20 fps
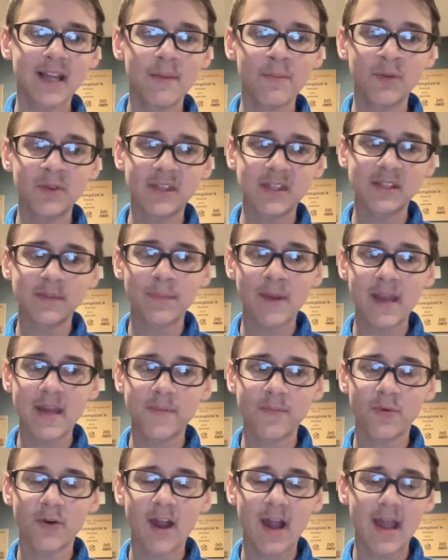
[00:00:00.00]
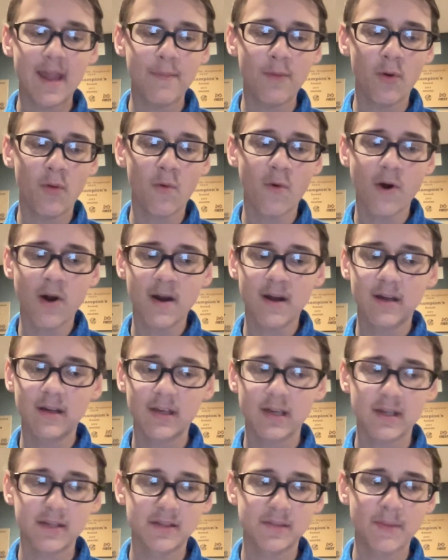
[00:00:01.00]
come with the Spike Prime or
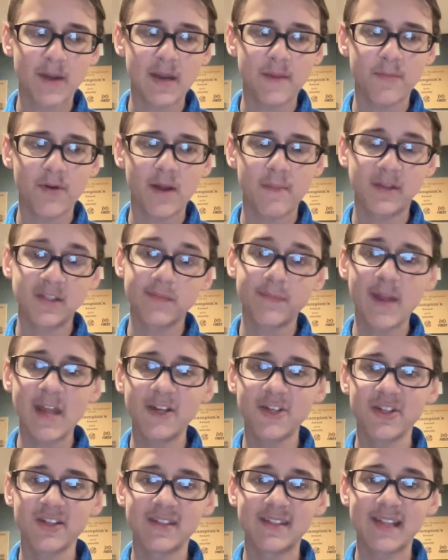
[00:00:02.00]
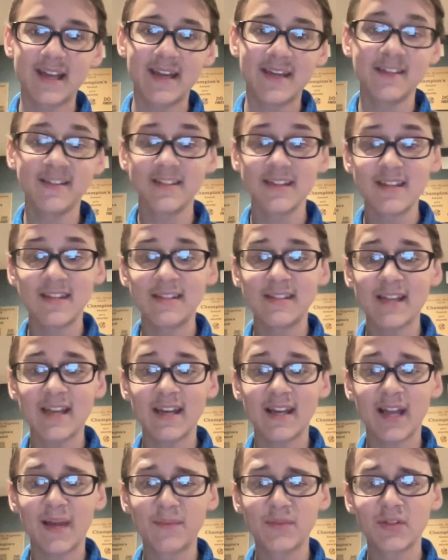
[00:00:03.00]
Spike Prime expansion set. Instead,
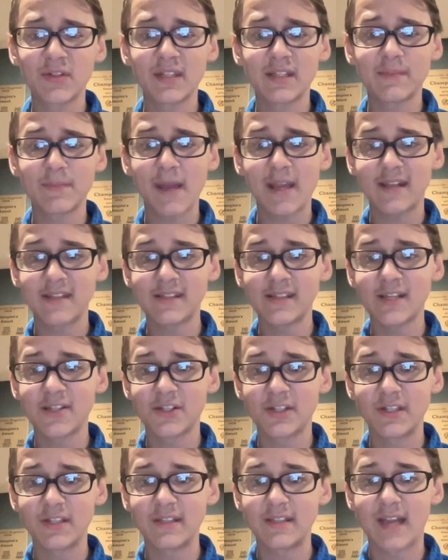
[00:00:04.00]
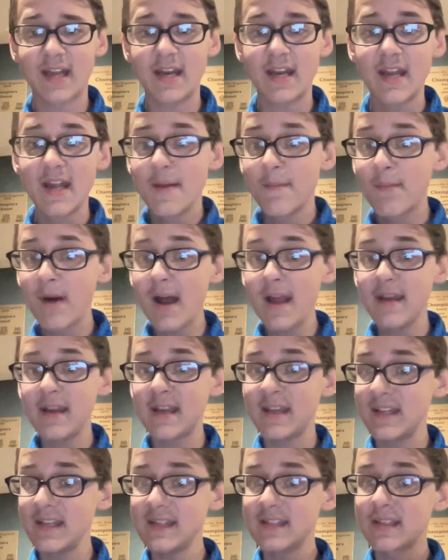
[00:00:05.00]
it comes with the Spike Essentials set, but
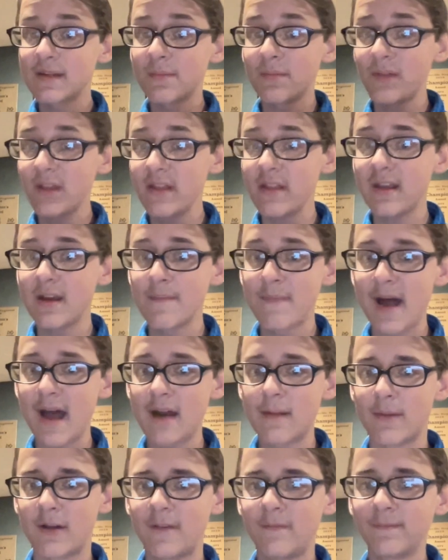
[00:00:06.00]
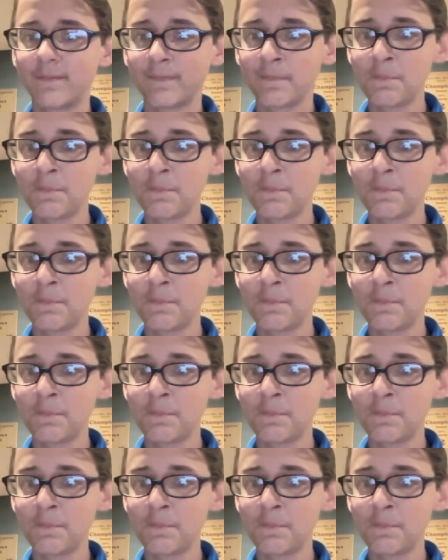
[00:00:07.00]
it is completely compatible.